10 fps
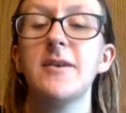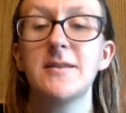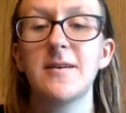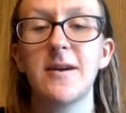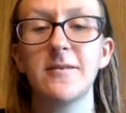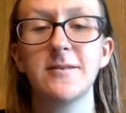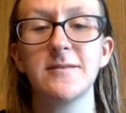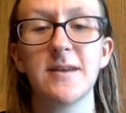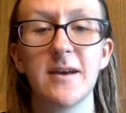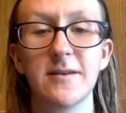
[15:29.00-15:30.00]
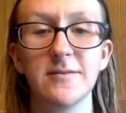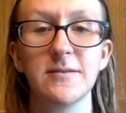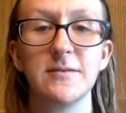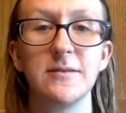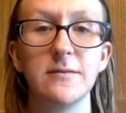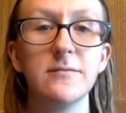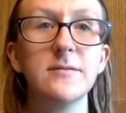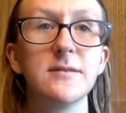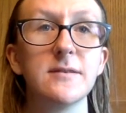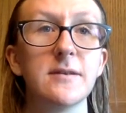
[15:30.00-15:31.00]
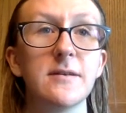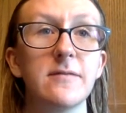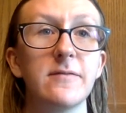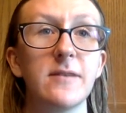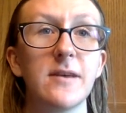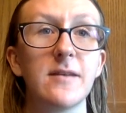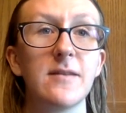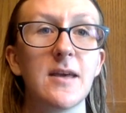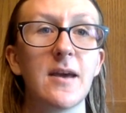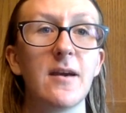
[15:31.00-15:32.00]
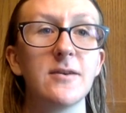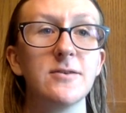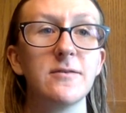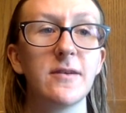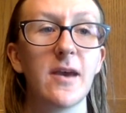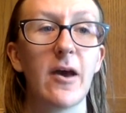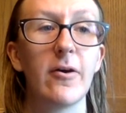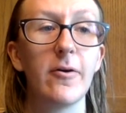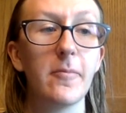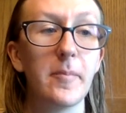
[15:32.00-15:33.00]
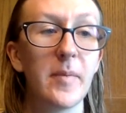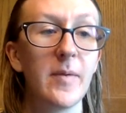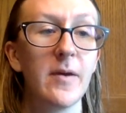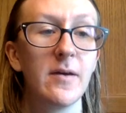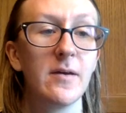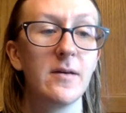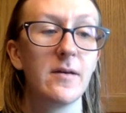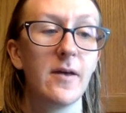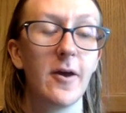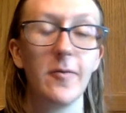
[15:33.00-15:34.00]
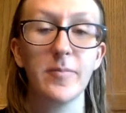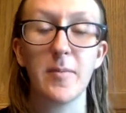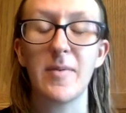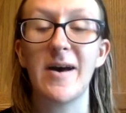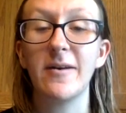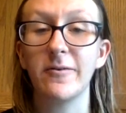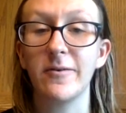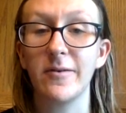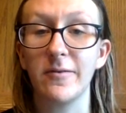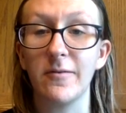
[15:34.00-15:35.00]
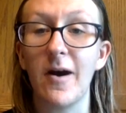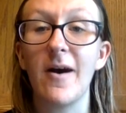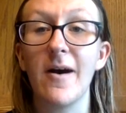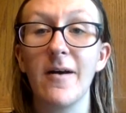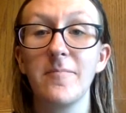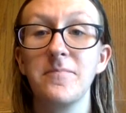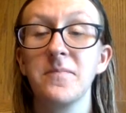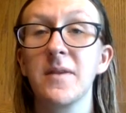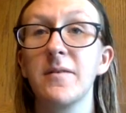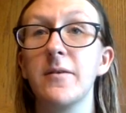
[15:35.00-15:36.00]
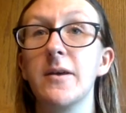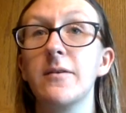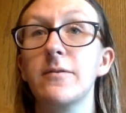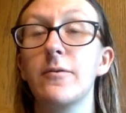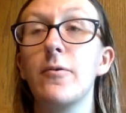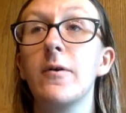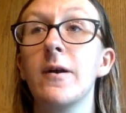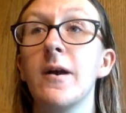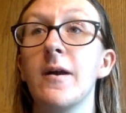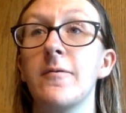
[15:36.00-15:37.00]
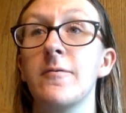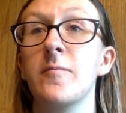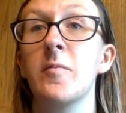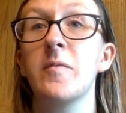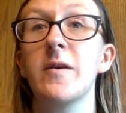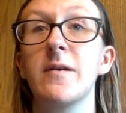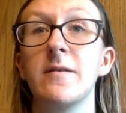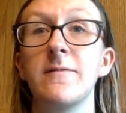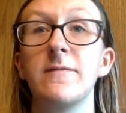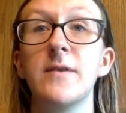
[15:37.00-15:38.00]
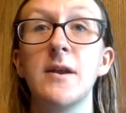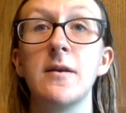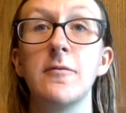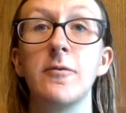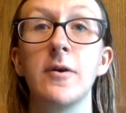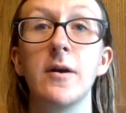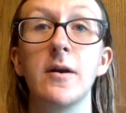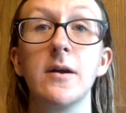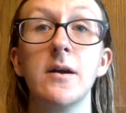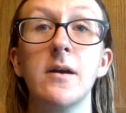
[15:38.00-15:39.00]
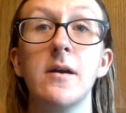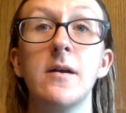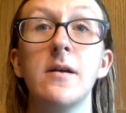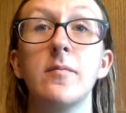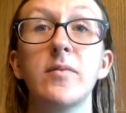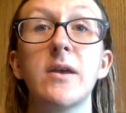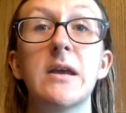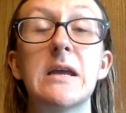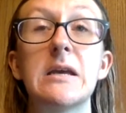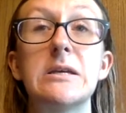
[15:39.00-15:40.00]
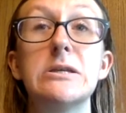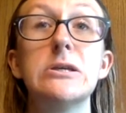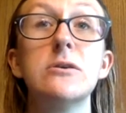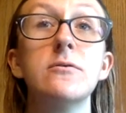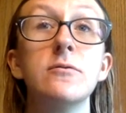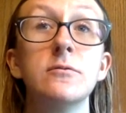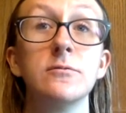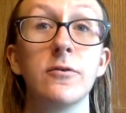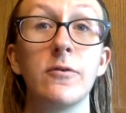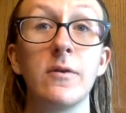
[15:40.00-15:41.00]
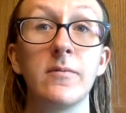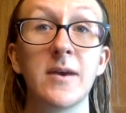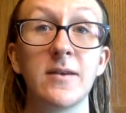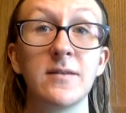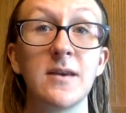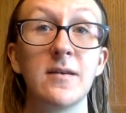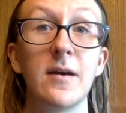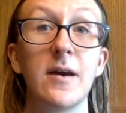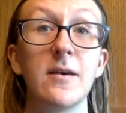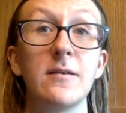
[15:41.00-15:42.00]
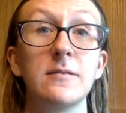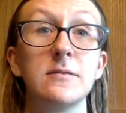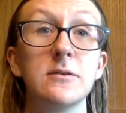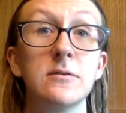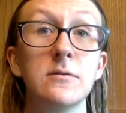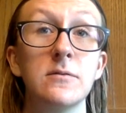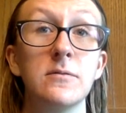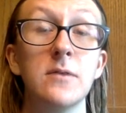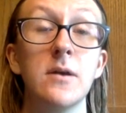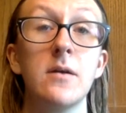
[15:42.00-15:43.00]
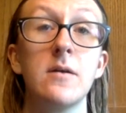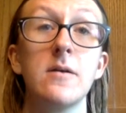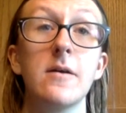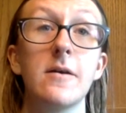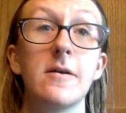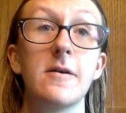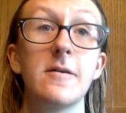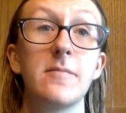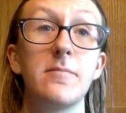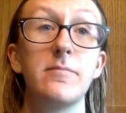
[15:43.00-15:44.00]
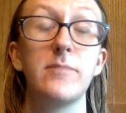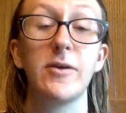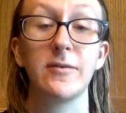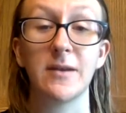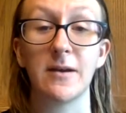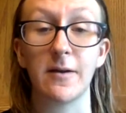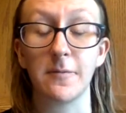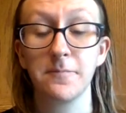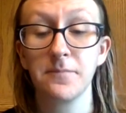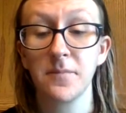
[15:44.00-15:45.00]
the characters that actually do stuff. Like, they actually help the battle a lot. Like Thor, I remember in Infinity War played a huge role because he got his new Mjolnir,